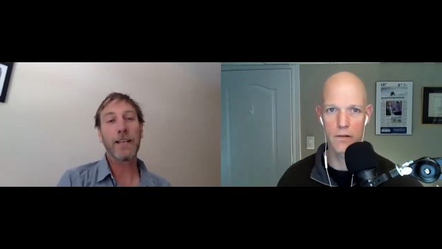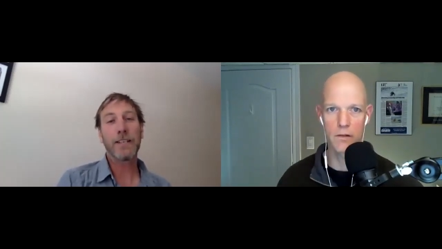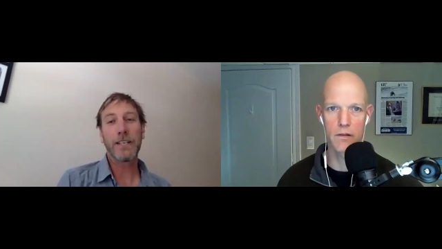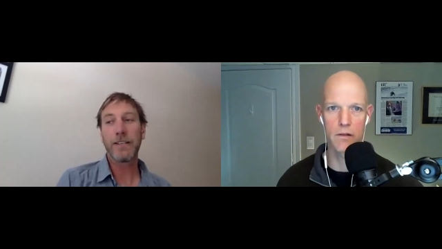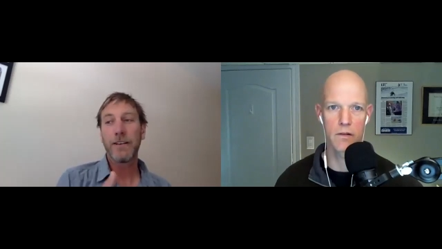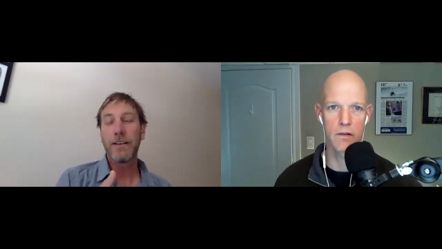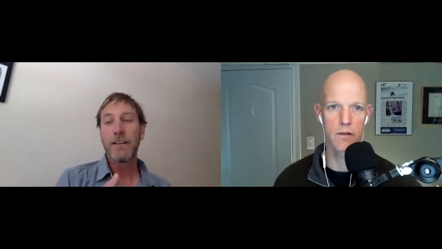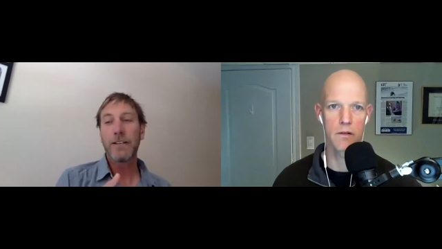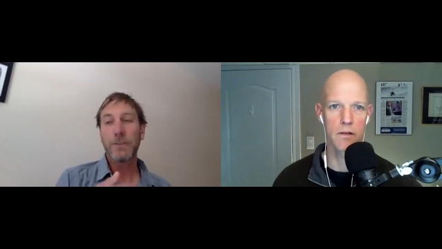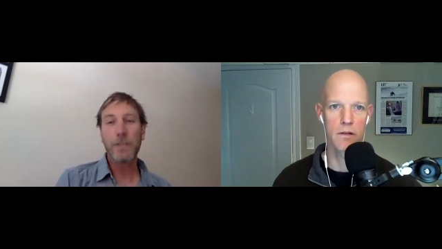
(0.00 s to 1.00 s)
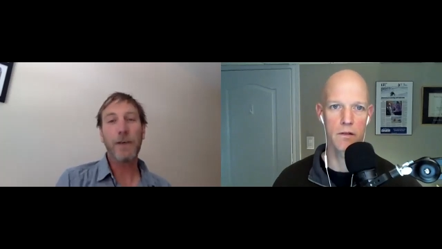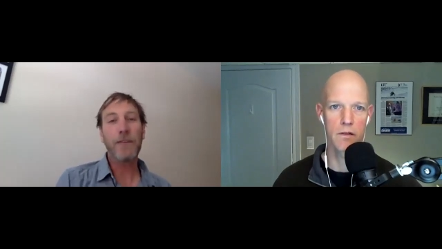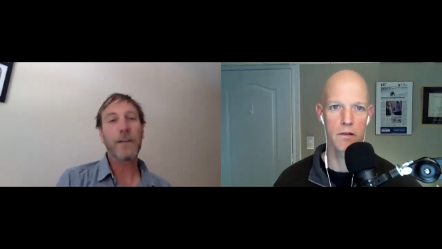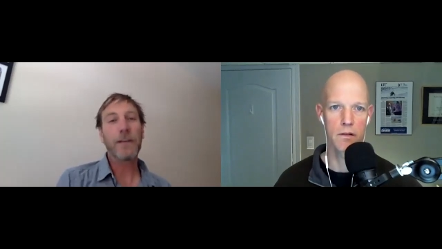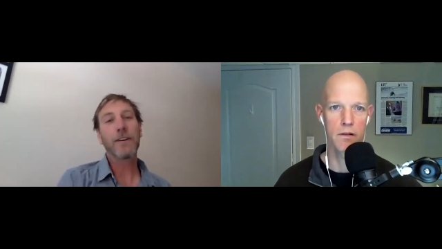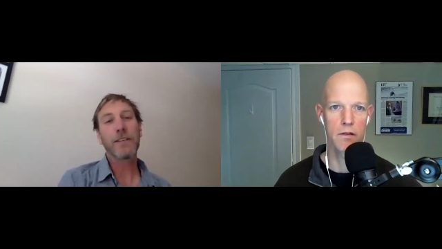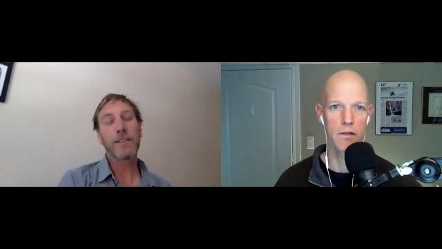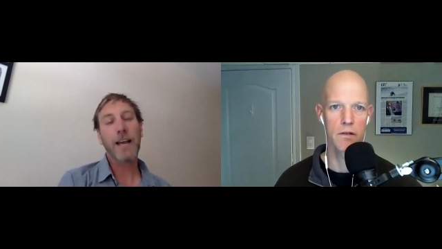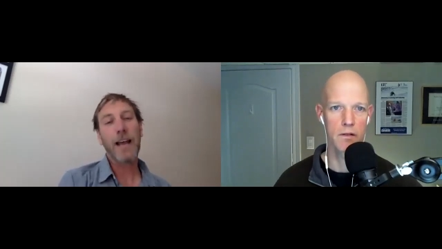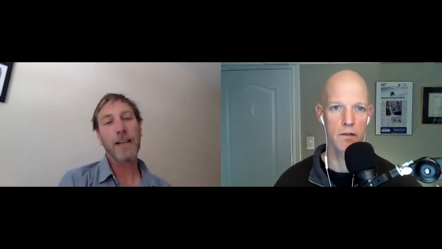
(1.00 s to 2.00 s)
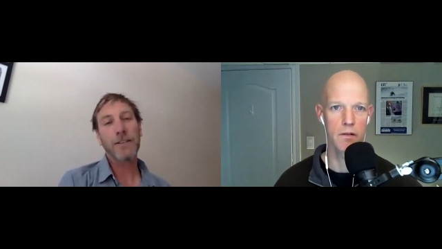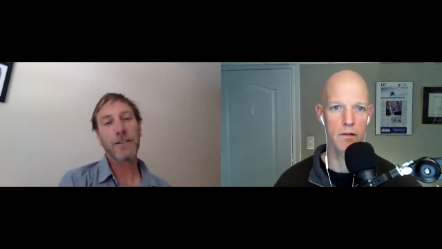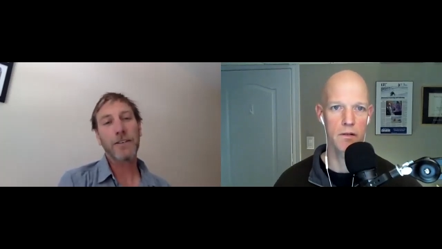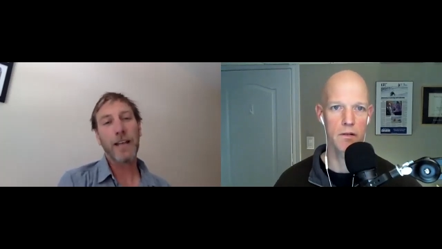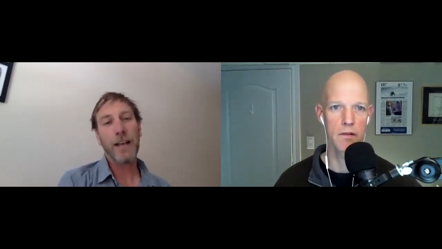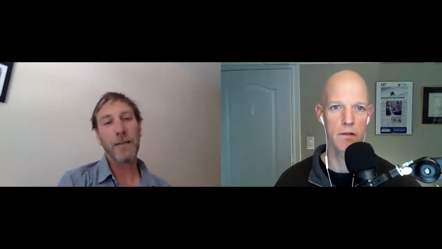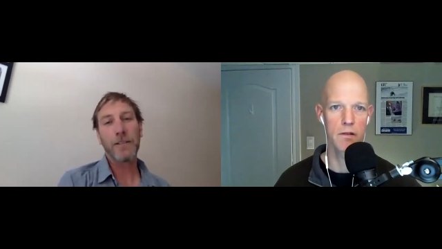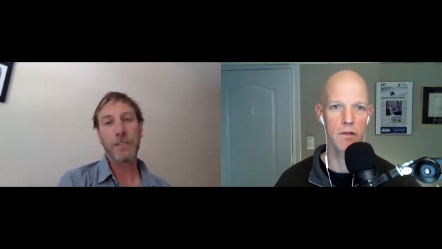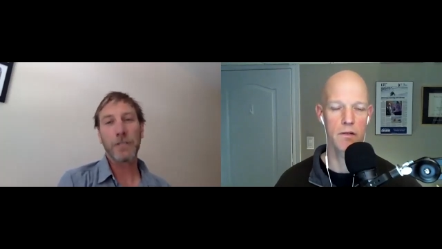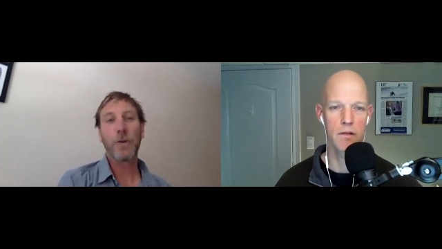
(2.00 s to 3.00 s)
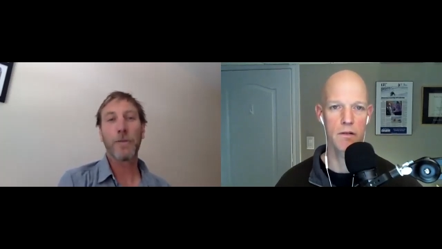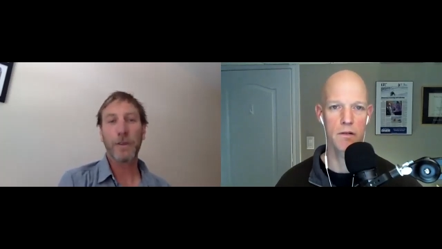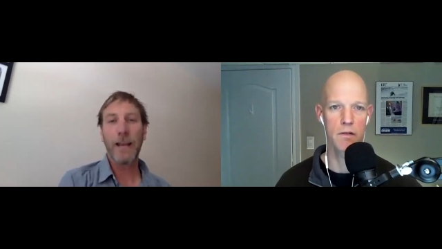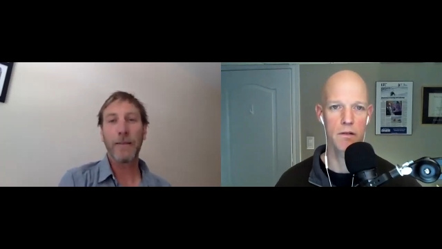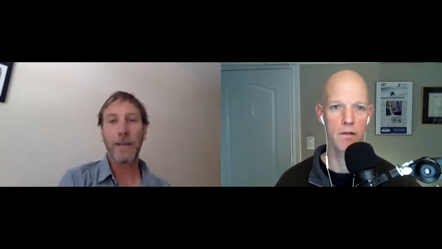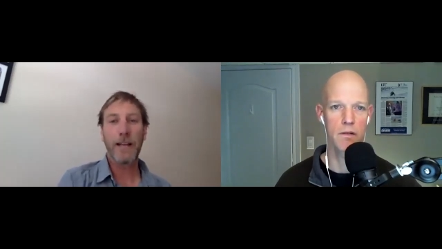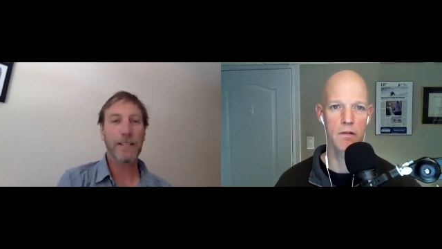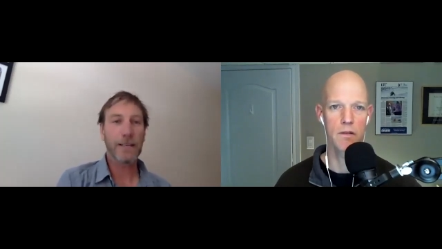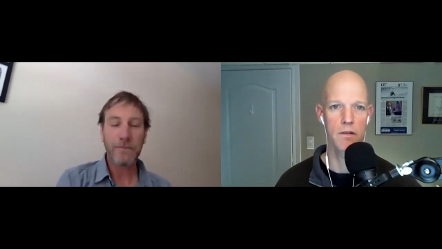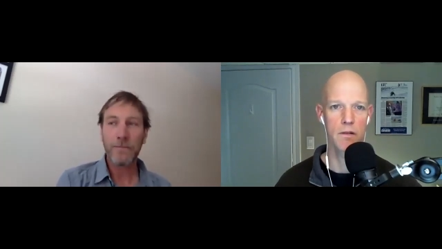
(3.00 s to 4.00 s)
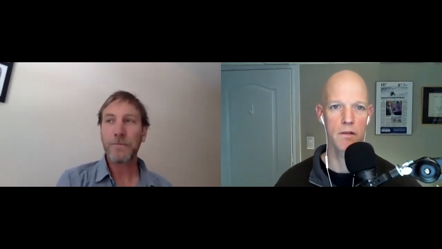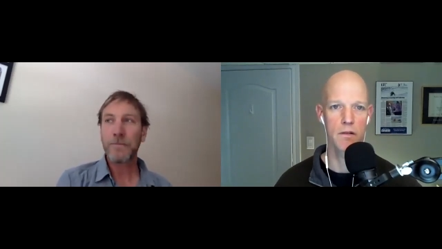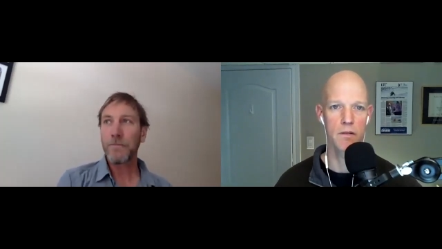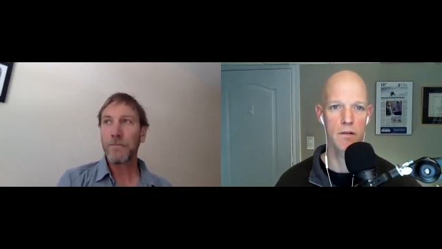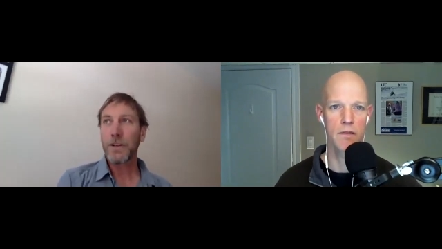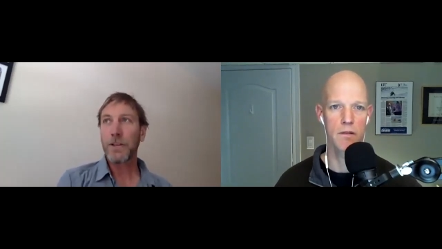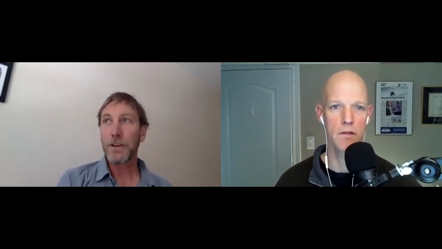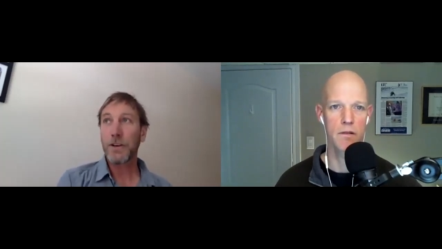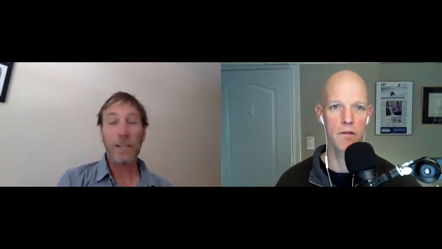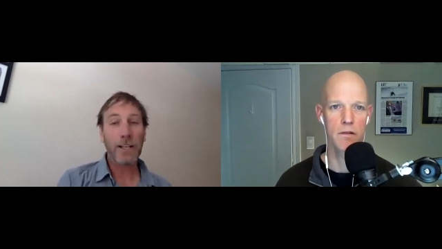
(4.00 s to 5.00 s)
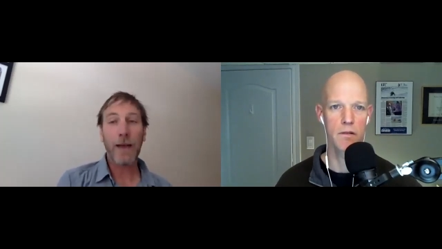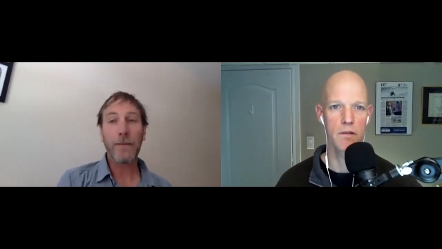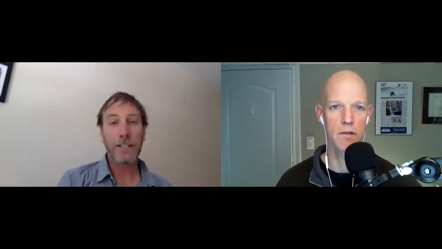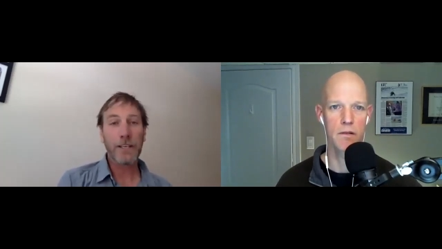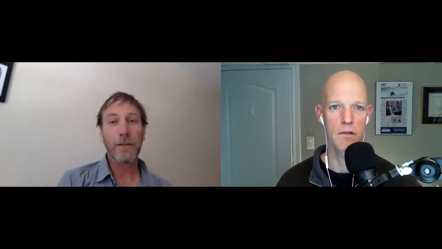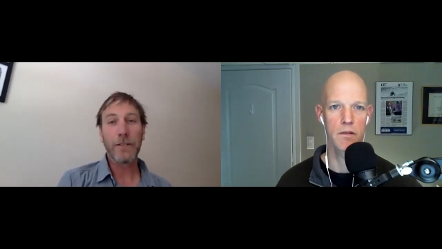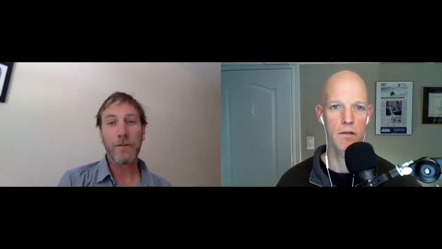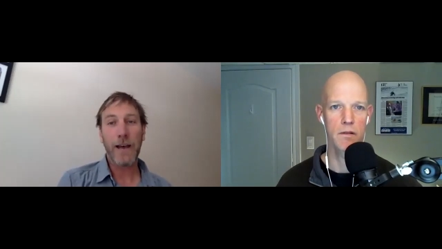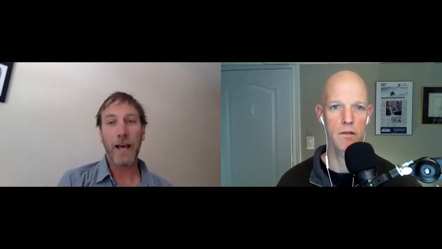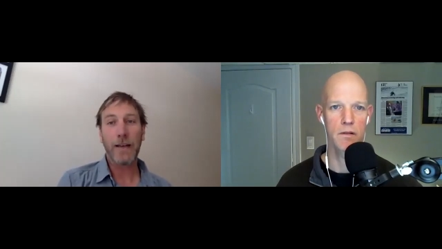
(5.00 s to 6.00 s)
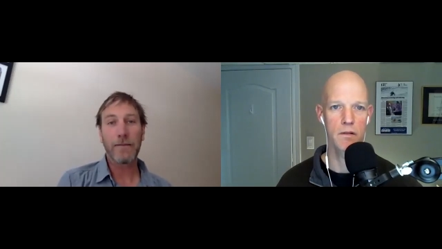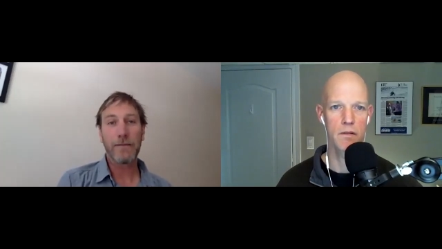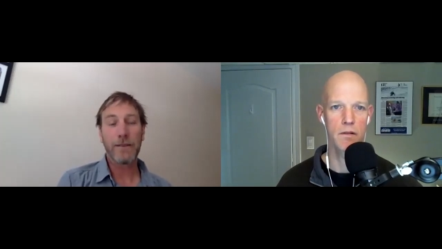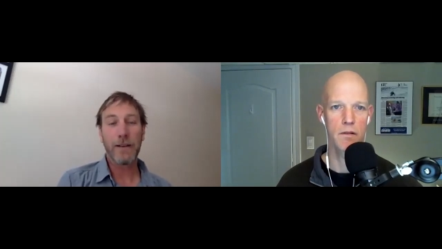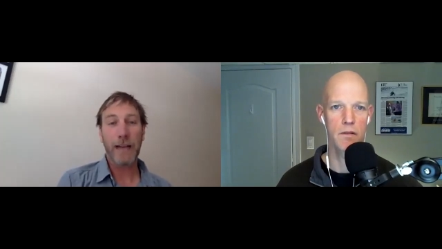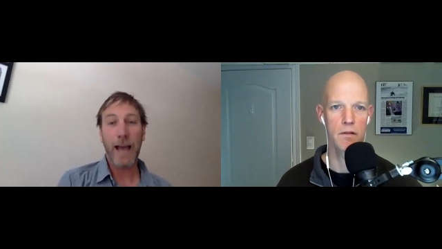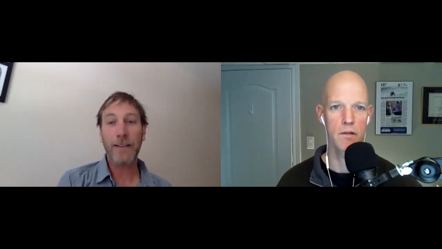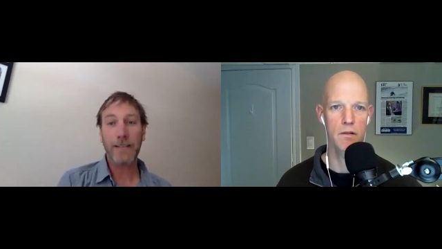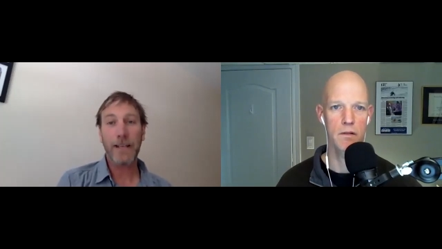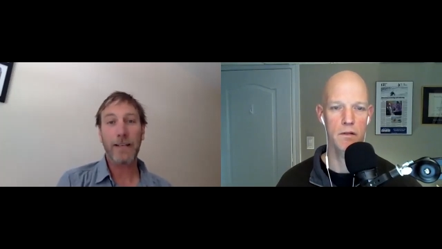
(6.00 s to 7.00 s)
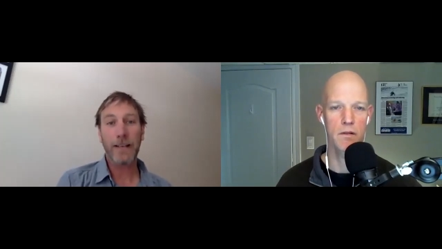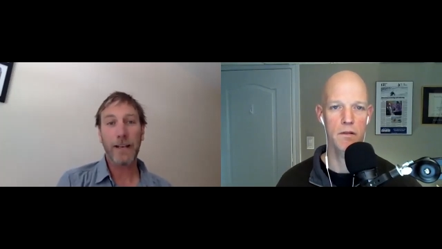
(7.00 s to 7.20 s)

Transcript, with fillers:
Speaker 1: And she squeezed my fingers and I asked her, name and she told me her name. And I said, you know, you're at the climbing gym and you've had an accident.